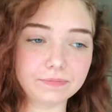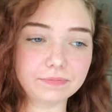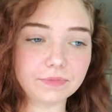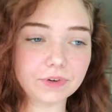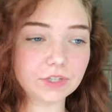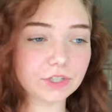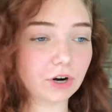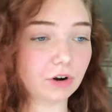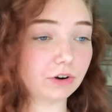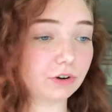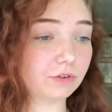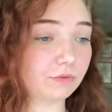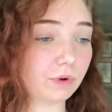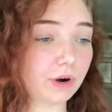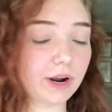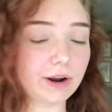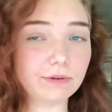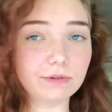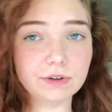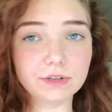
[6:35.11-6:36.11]
Started when
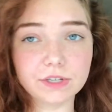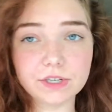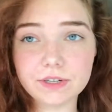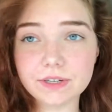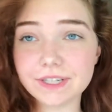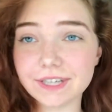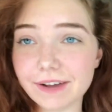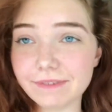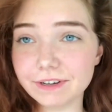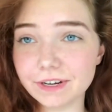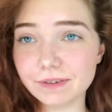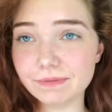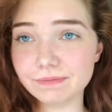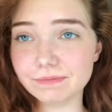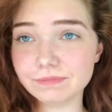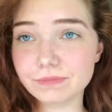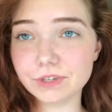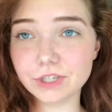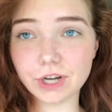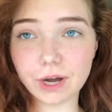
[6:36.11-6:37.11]
I was 7,
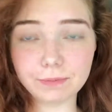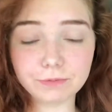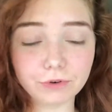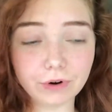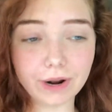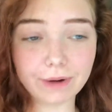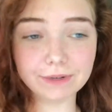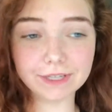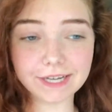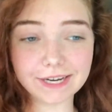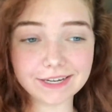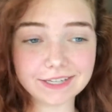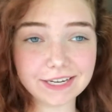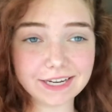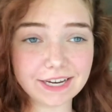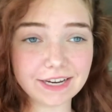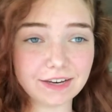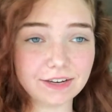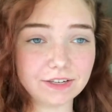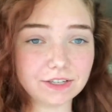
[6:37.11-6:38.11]
stopped when I was 18.